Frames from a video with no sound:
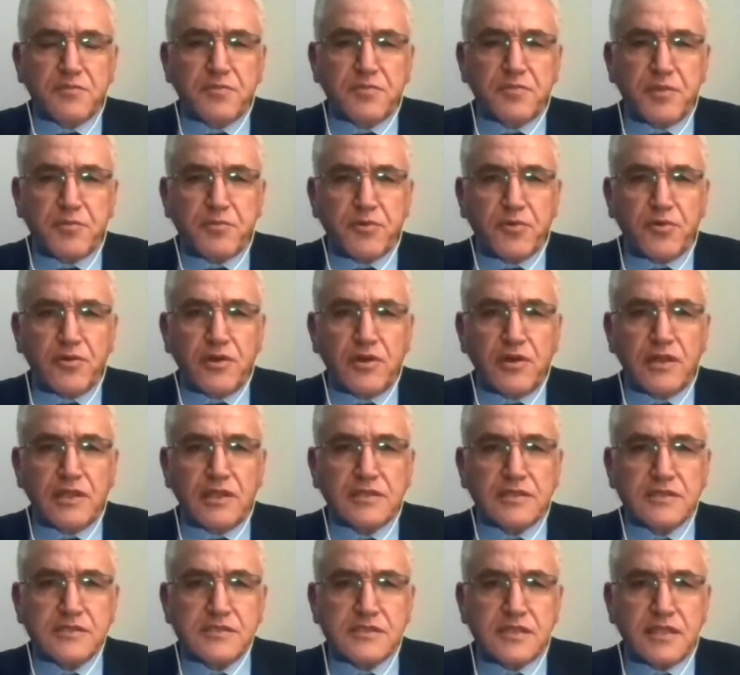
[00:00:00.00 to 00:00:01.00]
people
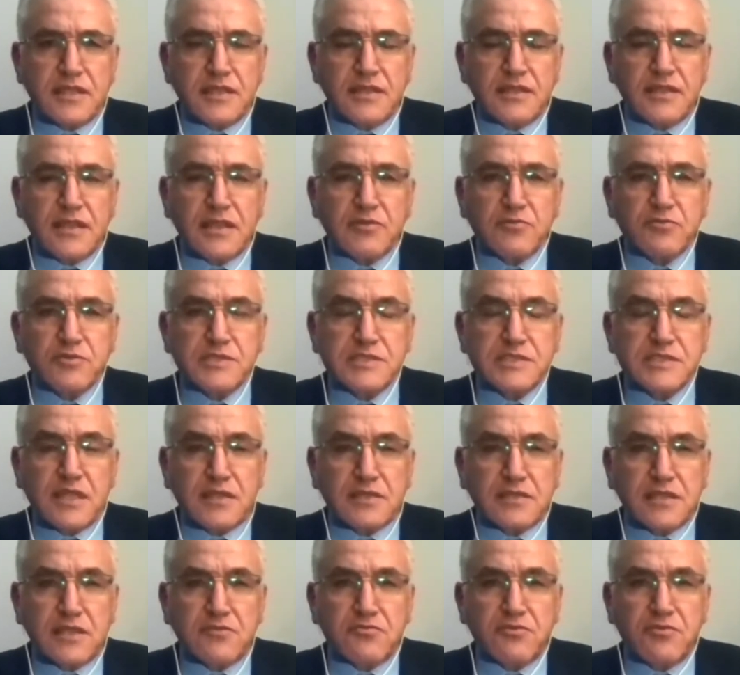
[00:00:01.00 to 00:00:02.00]
at Israel that we
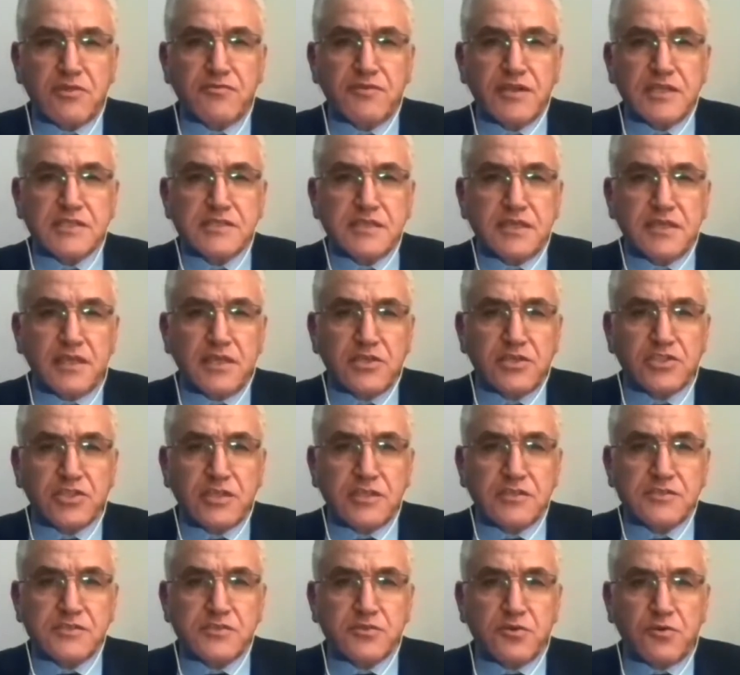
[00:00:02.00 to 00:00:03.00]
started with
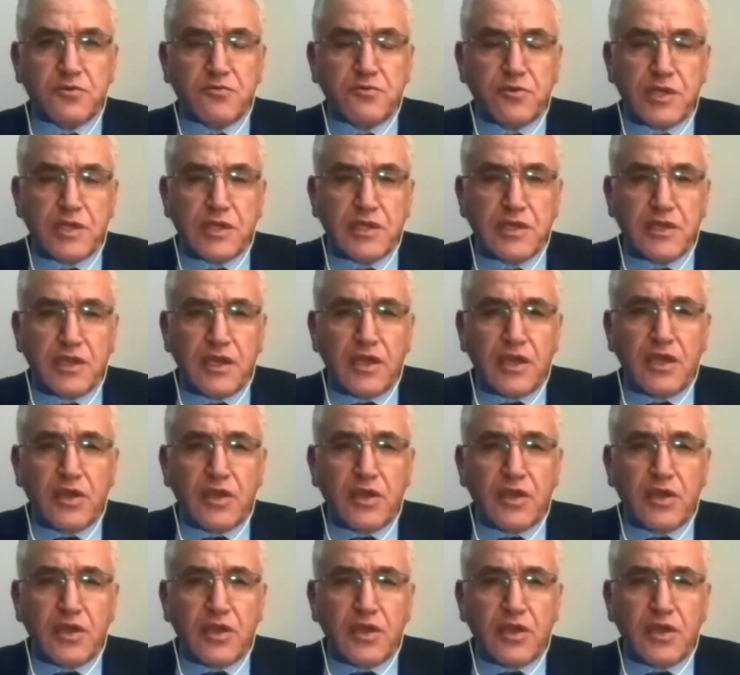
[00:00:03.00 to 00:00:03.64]
vaccination, so we